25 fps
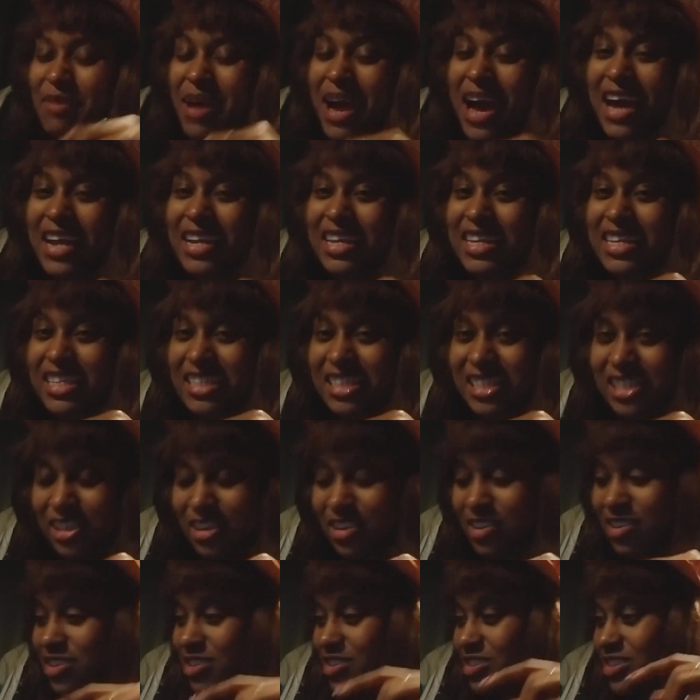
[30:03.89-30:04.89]
out of his
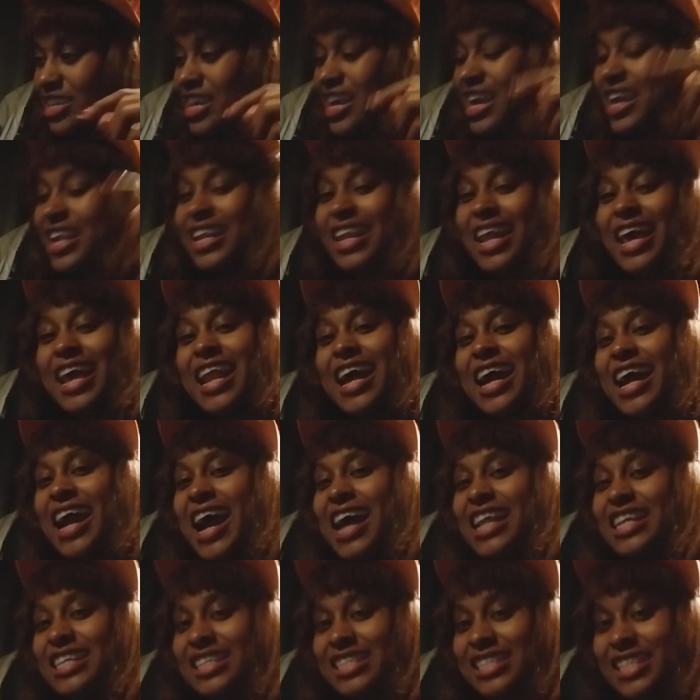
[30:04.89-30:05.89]
shoes then I
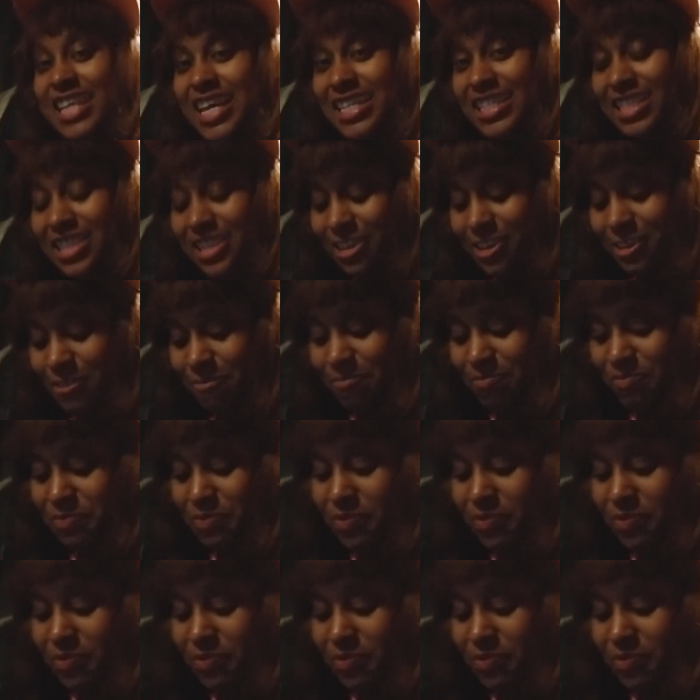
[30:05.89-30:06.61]
got a sister